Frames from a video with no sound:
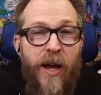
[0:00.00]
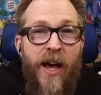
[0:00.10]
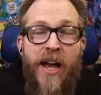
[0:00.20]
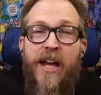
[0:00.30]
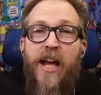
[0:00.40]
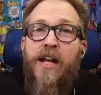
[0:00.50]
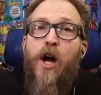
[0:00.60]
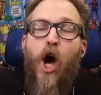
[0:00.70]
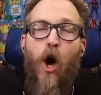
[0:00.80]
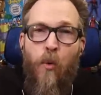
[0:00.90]
Hey, it
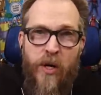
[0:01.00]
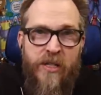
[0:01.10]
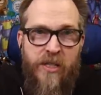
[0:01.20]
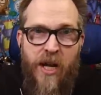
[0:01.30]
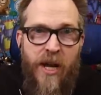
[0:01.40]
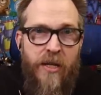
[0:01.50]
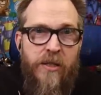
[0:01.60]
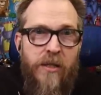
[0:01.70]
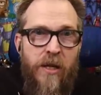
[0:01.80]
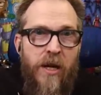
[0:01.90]
always
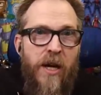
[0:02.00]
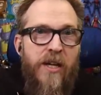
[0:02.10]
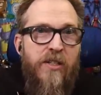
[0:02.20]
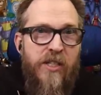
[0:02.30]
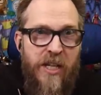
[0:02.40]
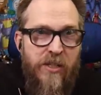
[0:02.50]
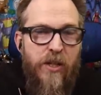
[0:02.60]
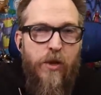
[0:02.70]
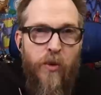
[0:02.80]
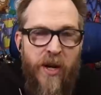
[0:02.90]
takes
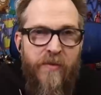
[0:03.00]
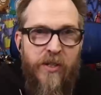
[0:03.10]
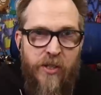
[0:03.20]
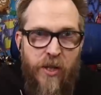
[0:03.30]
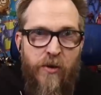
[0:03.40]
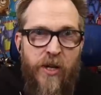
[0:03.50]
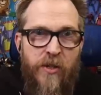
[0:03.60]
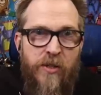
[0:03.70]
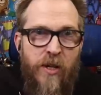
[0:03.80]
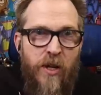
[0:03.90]
season three of a
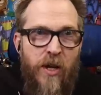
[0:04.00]
series